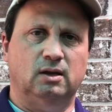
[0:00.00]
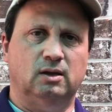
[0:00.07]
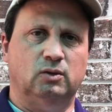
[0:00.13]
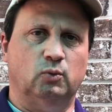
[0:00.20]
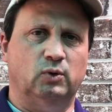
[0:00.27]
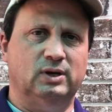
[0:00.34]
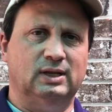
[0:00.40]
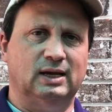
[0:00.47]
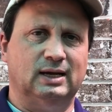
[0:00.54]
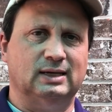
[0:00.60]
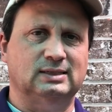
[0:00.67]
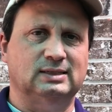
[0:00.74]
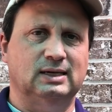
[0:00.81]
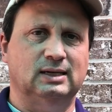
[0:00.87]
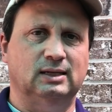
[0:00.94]
The one, like I
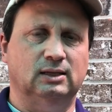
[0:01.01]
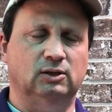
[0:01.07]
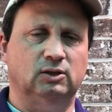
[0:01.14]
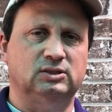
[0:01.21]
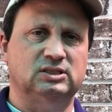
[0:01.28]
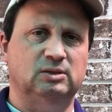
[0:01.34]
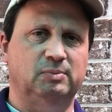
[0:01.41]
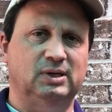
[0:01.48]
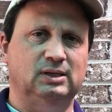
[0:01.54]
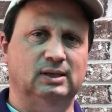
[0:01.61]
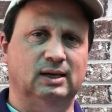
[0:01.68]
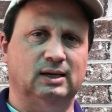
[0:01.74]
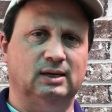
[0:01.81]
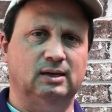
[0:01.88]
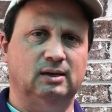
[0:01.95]
said, looks to be
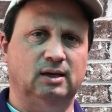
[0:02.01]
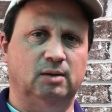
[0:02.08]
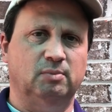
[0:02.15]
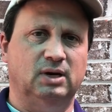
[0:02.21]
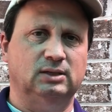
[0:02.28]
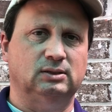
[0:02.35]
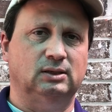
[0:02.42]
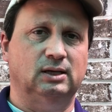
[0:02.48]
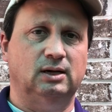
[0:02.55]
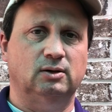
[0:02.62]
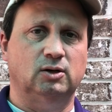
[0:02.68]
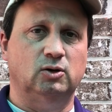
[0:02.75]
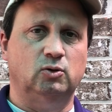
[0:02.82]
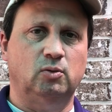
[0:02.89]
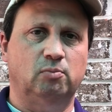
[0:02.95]
like a
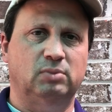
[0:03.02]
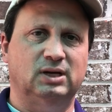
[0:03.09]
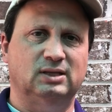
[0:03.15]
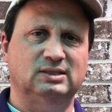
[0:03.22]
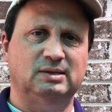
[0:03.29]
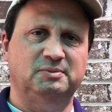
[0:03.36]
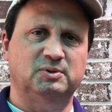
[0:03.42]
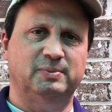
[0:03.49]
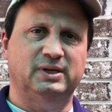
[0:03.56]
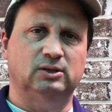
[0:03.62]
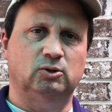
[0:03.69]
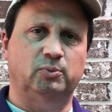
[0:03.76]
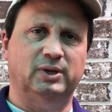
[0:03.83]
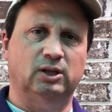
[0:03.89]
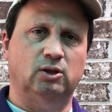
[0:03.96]
Montelero, but it seems to be a little
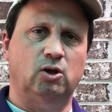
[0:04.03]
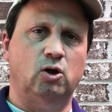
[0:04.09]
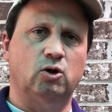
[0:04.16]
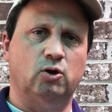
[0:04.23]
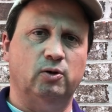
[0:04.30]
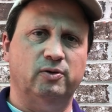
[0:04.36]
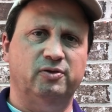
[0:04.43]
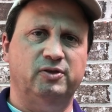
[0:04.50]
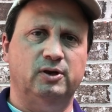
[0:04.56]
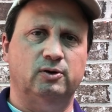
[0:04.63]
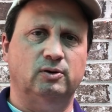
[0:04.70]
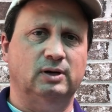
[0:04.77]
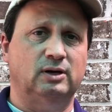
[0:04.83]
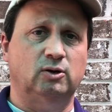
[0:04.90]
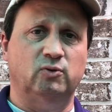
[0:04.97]
bit longer and
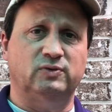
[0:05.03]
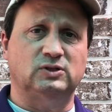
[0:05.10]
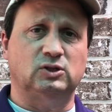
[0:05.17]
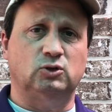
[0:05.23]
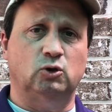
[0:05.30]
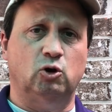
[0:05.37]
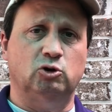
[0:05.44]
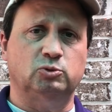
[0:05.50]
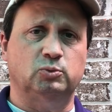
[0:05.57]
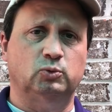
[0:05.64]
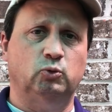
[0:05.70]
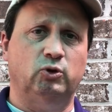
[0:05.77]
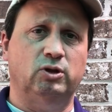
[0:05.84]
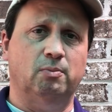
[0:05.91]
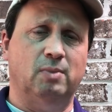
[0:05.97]
thinner. I don't know if it's a cross
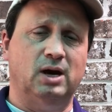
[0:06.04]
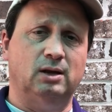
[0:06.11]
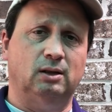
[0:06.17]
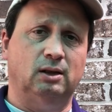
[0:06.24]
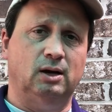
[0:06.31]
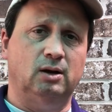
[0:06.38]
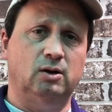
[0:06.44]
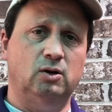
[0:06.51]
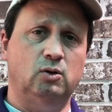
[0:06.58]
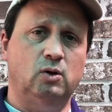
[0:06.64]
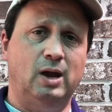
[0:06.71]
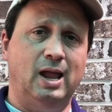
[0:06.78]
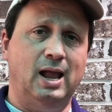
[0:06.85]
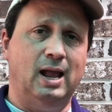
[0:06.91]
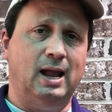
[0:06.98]
between the Montelero
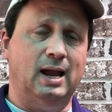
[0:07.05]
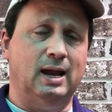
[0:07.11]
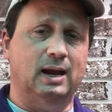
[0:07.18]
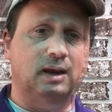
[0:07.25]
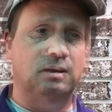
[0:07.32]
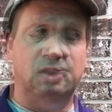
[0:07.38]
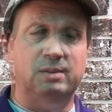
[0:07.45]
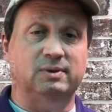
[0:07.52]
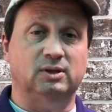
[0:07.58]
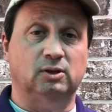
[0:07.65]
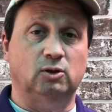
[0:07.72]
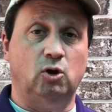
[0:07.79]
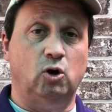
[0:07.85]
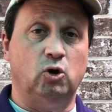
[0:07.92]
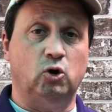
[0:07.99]
and maybe the
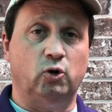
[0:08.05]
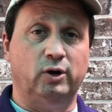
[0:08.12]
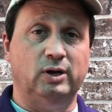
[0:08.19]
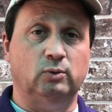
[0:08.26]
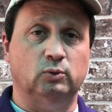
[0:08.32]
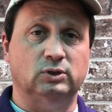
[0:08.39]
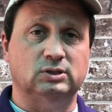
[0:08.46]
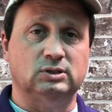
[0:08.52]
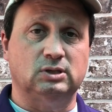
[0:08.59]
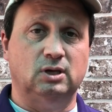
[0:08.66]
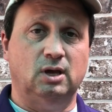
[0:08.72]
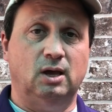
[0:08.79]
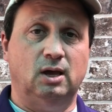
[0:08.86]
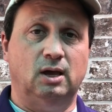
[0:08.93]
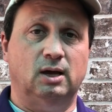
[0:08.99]
Long Green ones.
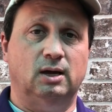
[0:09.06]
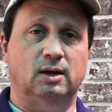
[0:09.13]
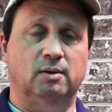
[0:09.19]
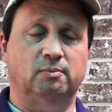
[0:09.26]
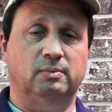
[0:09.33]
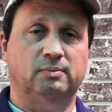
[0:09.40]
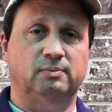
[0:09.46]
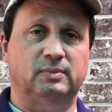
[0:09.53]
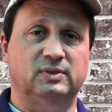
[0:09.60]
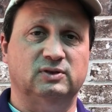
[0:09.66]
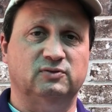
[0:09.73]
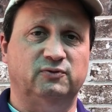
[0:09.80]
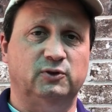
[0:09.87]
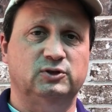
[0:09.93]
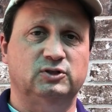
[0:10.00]
This is
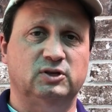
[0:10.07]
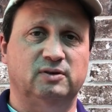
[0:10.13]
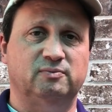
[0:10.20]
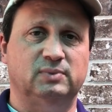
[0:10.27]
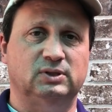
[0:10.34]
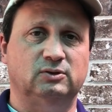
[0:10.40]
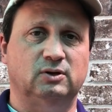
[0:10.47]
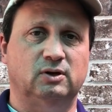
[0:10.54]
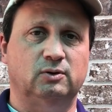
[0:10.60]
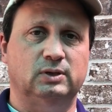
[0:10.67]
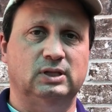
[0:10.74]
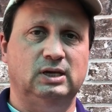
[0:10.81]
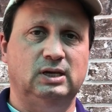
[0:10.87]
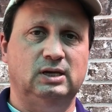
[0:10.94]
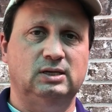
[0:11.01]
the first year I've been growing
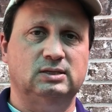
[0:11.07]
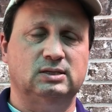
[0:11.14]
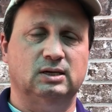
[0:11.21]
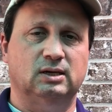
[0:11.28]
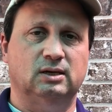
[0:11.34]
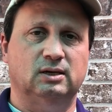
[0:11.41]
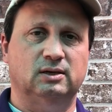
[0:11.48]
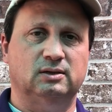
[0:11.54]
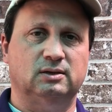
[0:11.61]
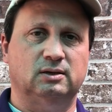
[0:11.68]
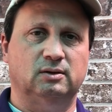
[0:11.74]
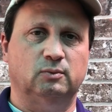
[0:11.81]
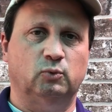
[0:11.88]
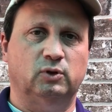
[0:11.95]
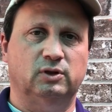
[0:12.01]
these.
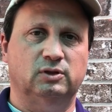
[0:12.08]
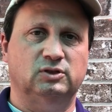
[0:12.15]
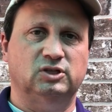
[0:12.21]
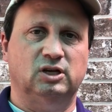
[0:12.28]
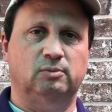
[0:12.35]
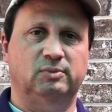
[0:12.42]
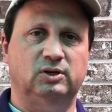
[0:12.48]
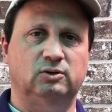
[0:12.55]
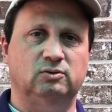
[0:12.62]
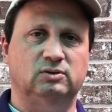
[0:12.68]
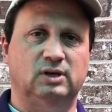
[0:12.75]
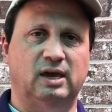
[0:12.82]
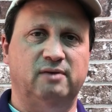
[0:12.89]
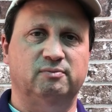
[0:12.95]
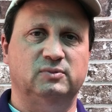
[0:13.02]
One of the gentlemen who
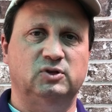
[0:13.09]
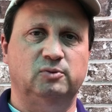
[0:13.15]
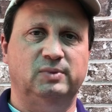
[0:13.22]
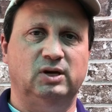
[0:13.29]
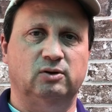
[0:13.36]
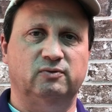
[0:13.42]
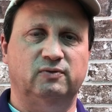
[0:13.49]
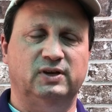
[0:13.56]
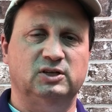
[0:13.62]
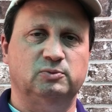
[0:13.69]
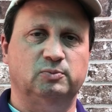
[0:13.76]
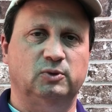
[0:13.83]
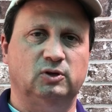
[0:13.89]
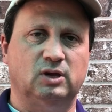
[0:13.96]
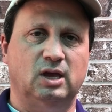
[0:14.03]
gave them to me on
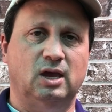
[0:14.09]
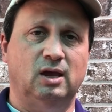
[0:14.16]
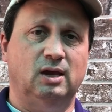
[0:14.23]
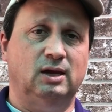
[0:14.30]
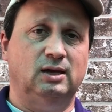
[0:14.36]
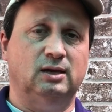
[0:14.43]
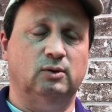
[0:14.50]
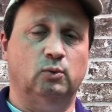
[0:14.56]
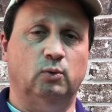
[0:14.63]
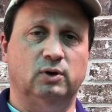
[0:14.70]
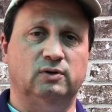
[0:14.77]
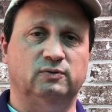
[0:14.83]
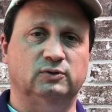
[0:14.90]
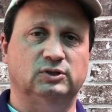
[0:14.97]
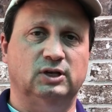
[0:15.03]
Facebook, he did a
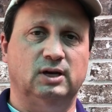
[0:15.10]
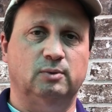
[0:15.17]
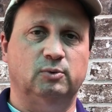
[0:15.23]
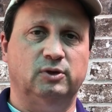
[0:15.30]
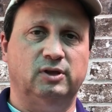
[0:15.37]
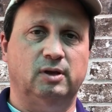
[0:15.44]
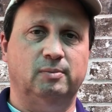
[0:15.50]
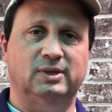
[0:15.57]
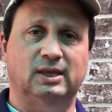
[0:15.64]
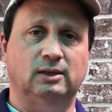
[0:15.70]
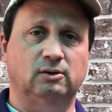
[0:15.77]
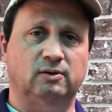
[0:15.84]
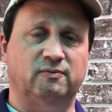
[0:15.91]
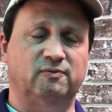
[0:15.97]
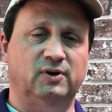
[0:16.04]
wonderful job with them, and they
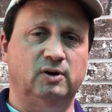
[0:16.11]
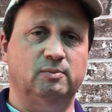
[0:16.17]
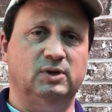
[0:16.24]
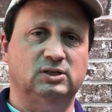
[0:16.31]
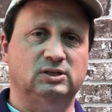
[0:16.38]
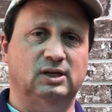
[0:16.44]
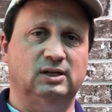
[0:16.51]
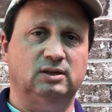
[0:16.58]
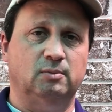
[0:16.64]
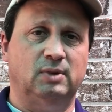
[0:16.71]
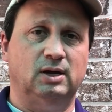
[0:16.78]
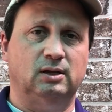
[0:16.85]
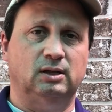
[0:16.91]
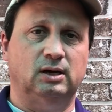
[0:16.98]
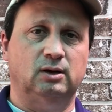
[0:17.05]
look very much like the
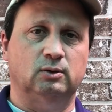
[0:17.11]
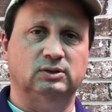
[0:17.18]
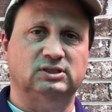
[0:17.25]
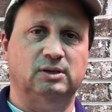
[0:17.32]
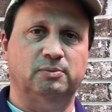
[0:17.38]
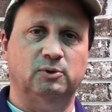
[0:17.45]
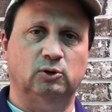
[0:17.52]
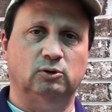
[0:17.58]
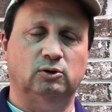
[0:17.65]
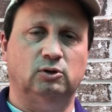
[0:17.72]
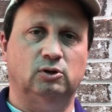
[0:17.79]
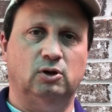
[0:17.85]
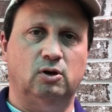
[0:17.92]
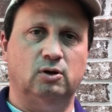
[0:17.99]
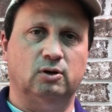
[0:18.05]
Montelero, except they're a little
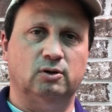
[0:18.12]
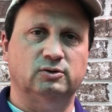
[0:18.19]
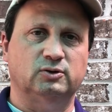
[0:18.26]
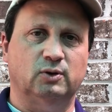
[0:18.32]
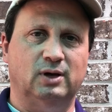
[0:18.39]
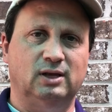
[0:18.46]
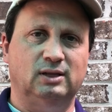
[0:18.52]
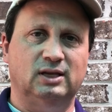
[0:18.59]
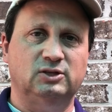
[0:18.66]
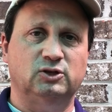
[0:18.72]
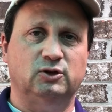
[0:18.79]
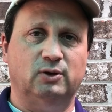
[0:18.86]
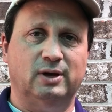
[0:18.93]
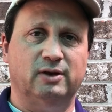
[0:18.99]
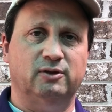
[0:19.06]
longer. So I'll let you
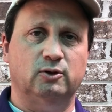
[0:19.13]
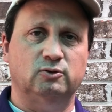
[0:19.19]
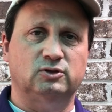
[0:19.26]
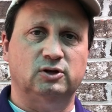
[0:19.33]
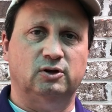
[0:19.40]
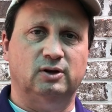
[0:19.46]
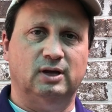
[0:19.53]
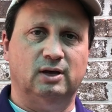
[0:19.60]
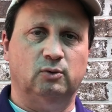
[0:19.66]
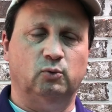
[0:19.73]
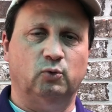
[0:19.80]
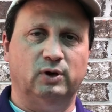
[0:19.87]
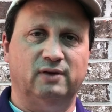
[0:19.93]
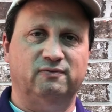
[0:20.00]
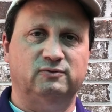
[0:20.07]
know how those turn out
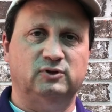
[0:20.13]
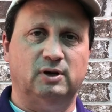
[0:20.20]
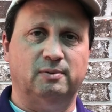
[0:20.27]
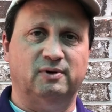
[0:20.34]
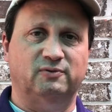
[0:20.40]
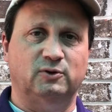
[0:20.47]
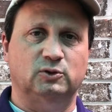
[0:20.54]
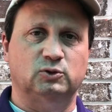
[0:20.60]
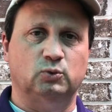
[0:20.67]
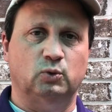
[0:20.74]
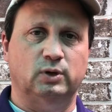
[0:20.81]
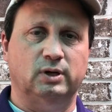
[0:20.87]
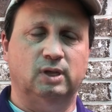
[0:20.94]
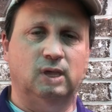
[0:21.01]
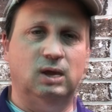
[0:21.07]
when I try my first
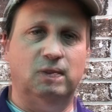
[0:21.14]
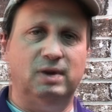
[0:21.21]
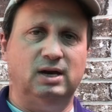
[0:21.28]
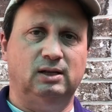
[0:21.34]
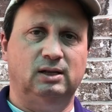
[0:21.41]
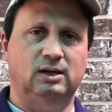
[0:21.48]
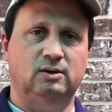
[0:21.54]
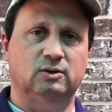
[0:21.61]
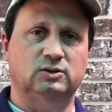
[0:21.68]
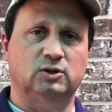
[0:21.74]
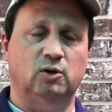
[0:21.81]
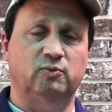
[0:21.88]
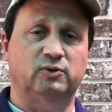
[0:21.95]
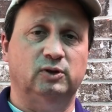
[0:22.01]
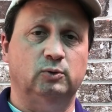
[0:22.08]
one. The Monteleros
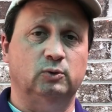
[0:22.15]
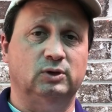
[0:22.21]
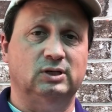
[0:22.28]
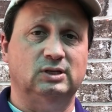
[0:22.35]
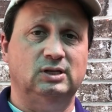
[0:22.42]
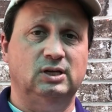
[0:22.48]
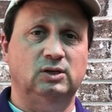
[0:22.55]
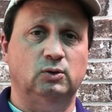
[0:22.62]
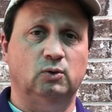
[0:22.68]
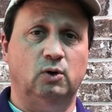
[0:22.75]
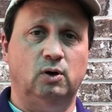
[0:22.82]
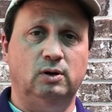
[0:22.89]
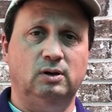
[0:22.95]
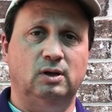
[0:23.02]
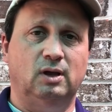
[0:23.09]
hopefully will continue
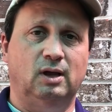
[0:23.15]
on.